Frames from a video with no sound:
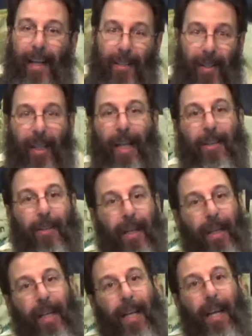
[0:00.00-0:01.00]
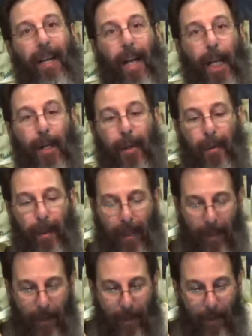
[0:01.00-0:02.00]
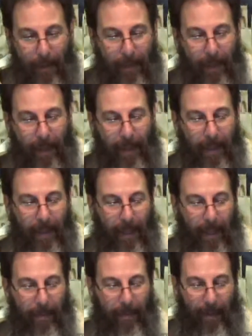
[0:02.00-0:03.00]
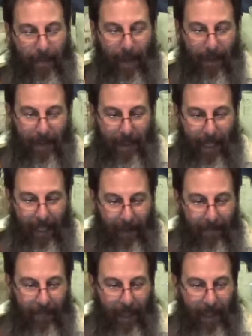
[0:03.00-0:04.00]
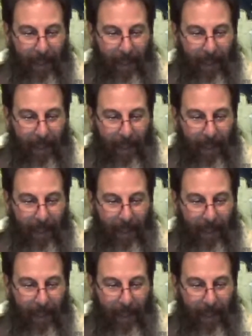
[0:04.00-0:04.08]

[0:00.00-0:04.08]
until I drink it again anew with you in my Father's kingdom.